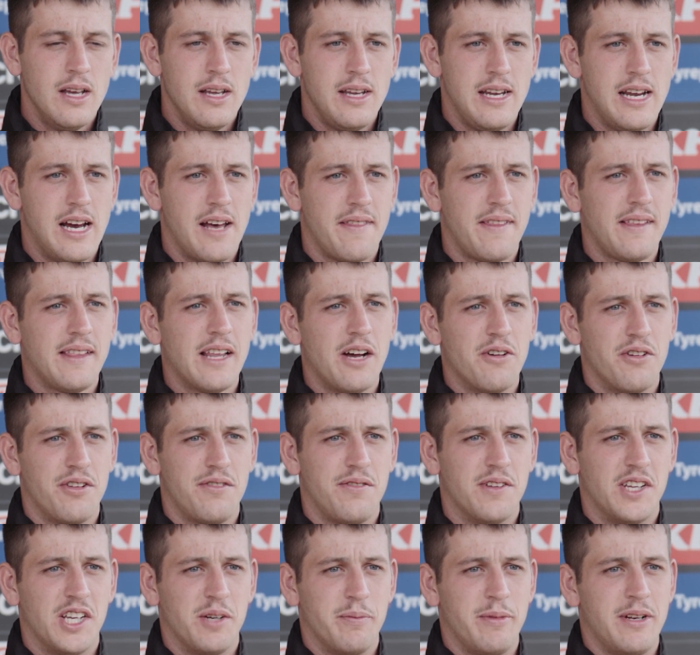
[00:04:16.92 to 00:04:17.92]
Yeah, I think they were
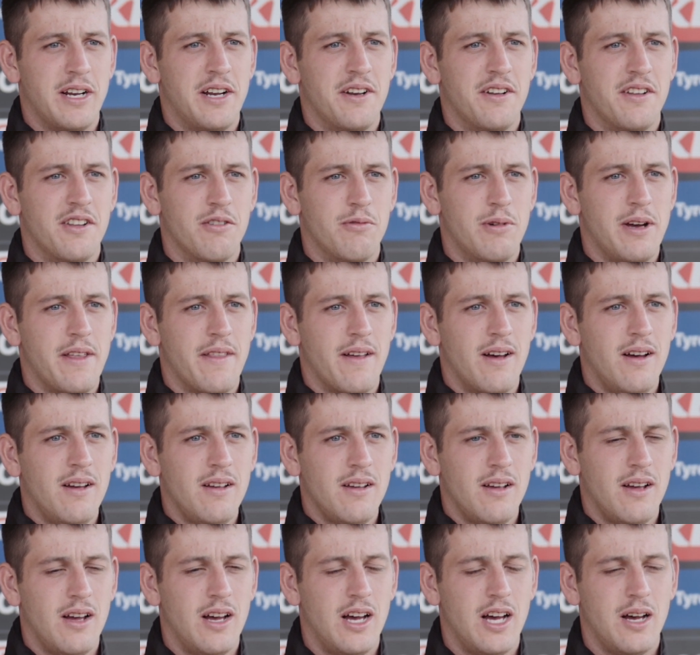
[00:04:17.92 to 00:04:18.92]
just feeling a bit under the weather
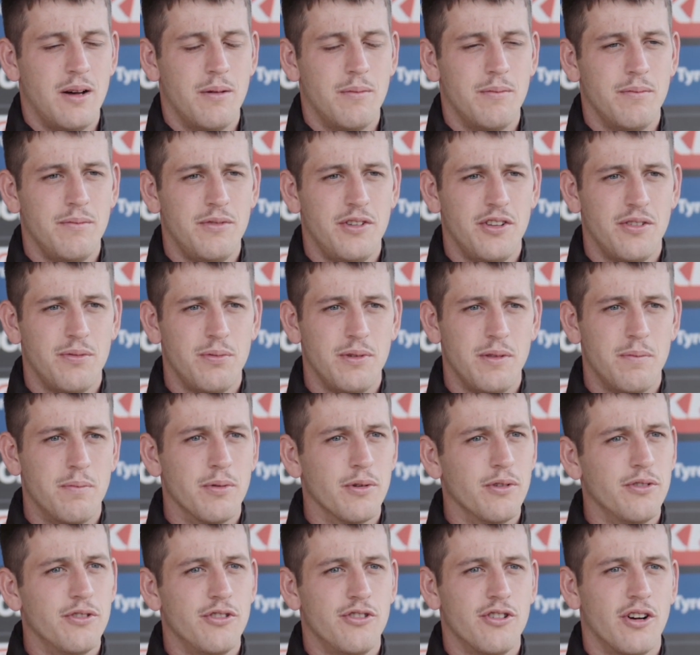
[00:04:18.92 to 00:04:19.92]
just with
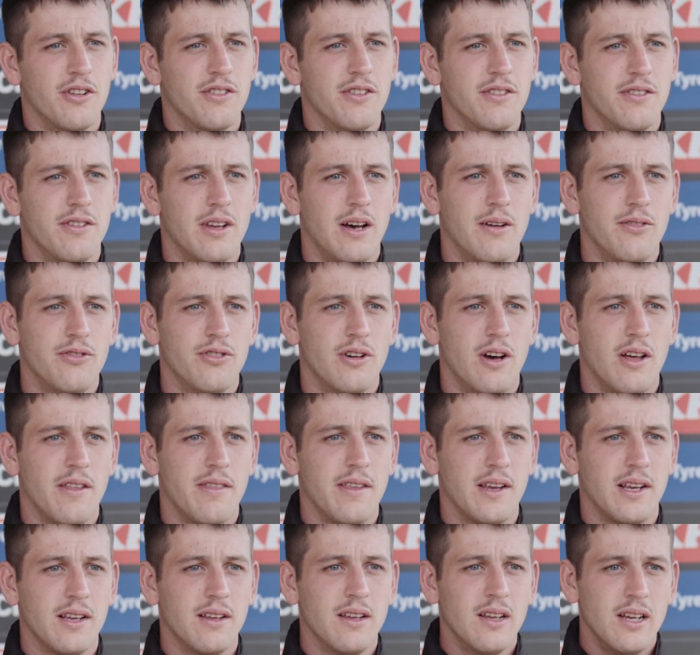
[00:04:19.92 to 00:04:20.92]
booster shots and stuff, so I
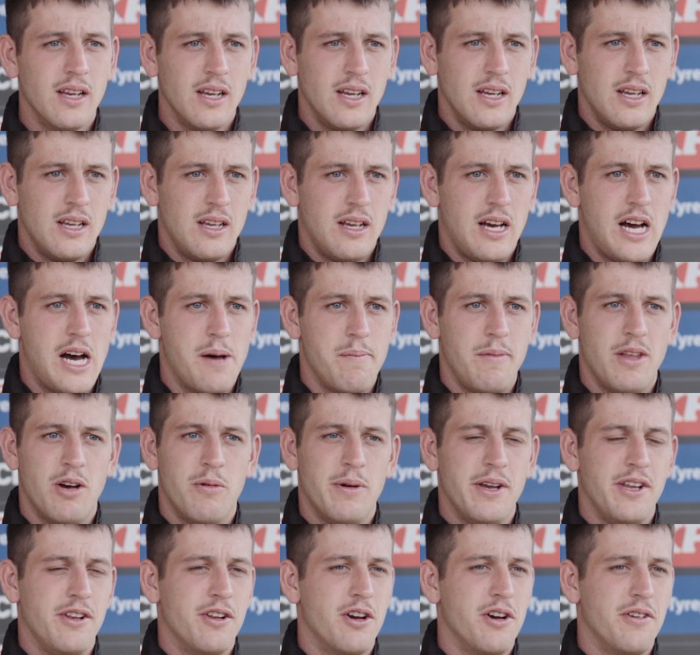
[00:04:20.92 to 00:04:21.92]
think
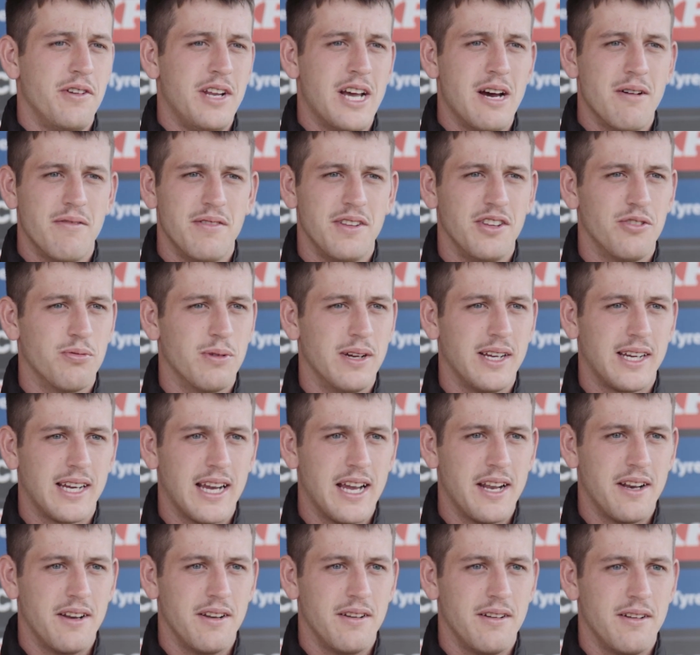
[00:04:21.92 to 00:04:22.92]
they'll be no doubt for this
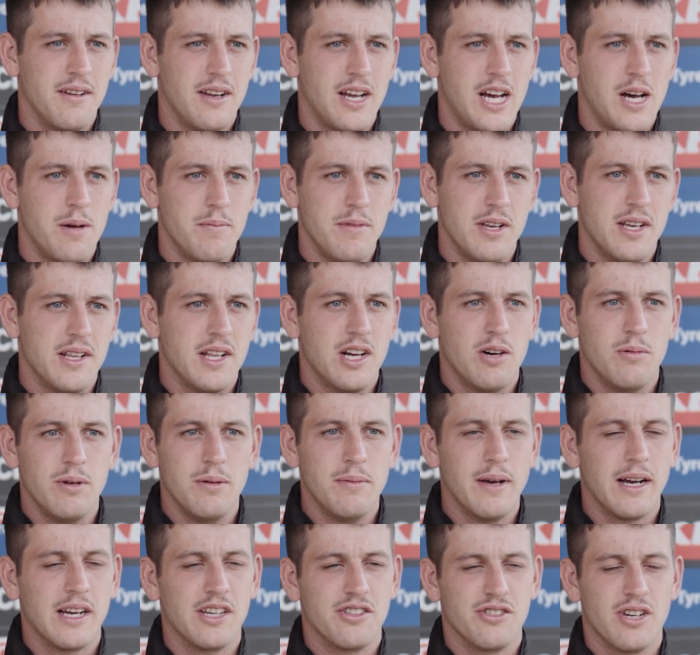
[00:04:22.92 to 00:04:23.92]
weekend, and they'll
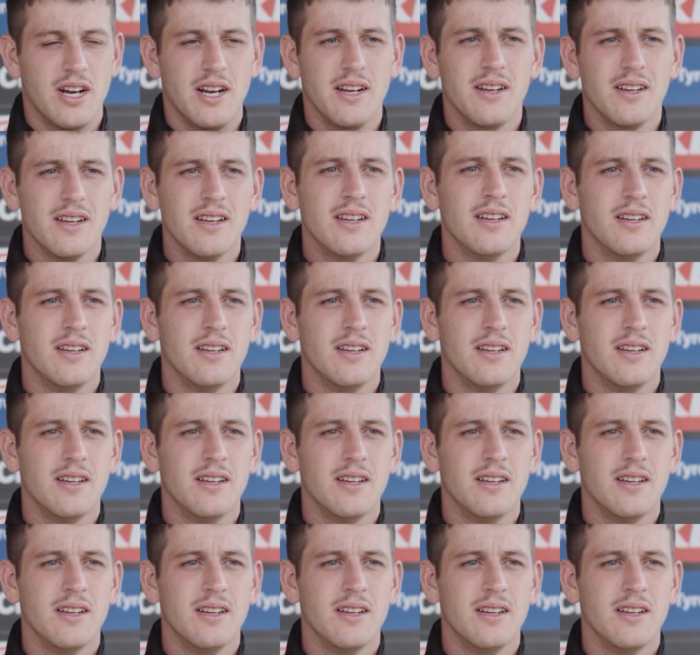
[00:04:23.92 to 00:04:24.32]
be back at training.